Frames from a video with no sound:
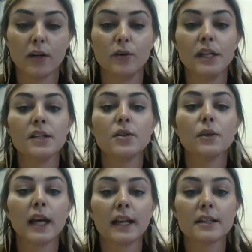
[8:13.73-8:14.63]
you need to
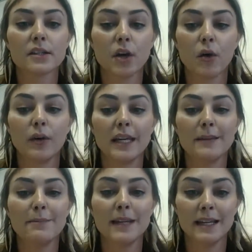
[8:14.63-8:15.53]
let us know
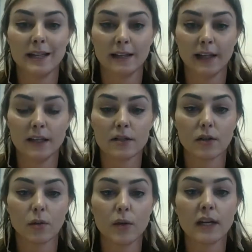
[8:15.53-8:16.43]
immediately so
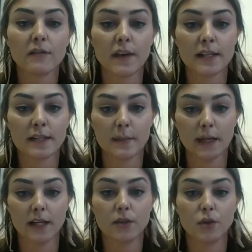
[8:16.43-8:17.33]
that we can find
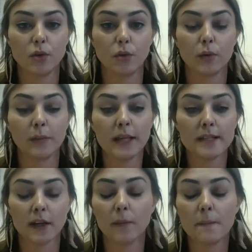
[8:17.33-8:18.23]
somebody to
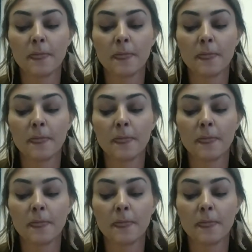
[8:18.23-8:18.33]
replace you.